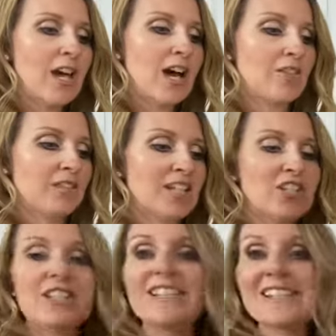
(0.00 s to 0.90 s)
of
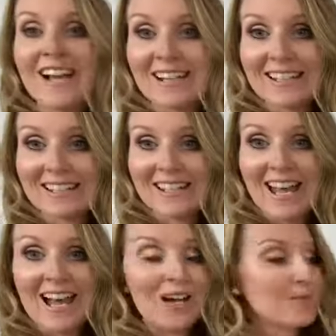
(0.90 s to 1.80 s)
kitchen science.
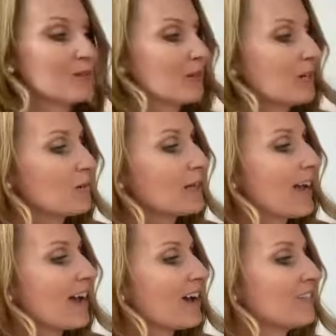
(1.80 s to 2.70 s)
So here we
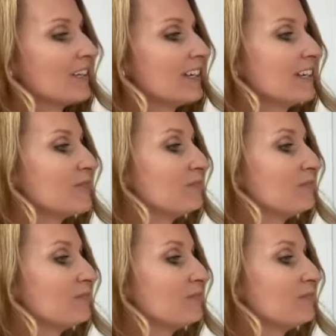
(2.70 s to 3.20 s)
have, again,